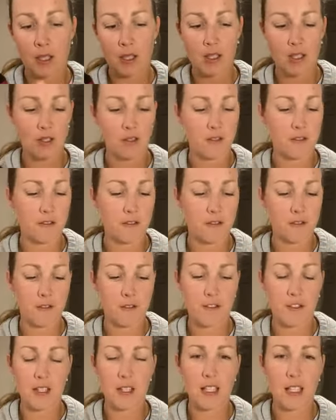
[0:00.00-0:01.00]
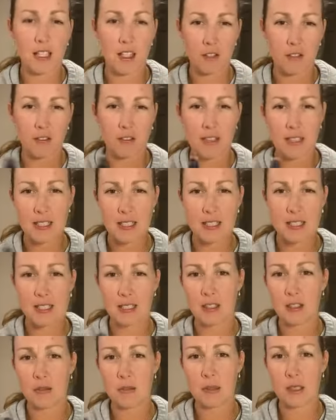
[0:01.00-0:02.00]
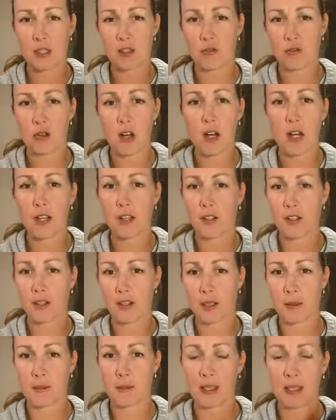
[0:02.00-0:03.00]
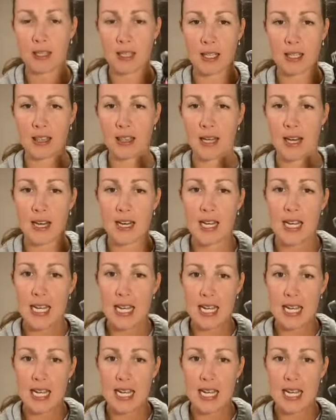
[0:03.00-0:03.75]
you feel like your face is a little bit dry or something like that.